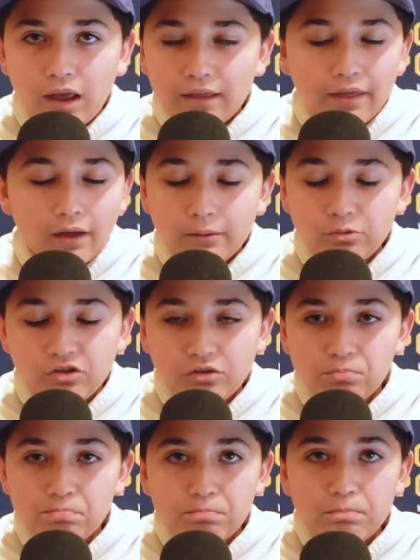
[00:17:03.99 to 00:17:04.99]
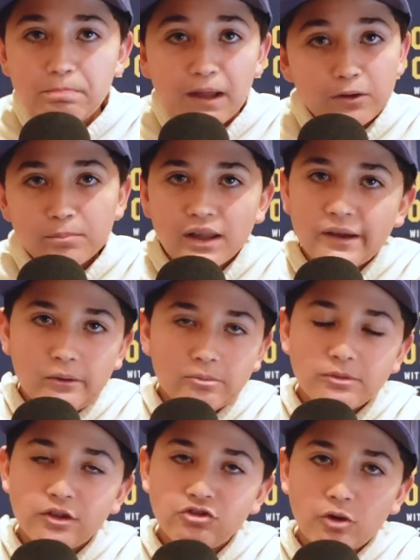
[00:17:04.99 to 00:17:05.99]
I thought he was just a better player
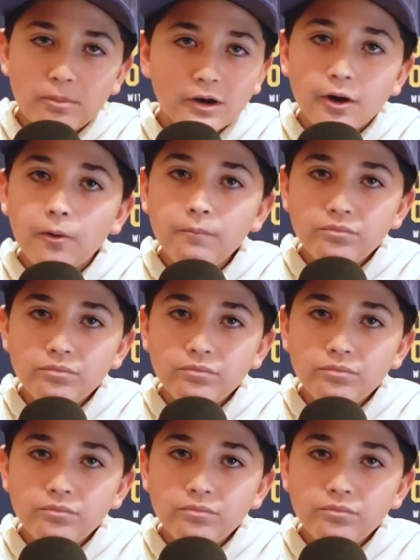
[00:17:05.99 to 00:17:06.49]
than Joe Burrow,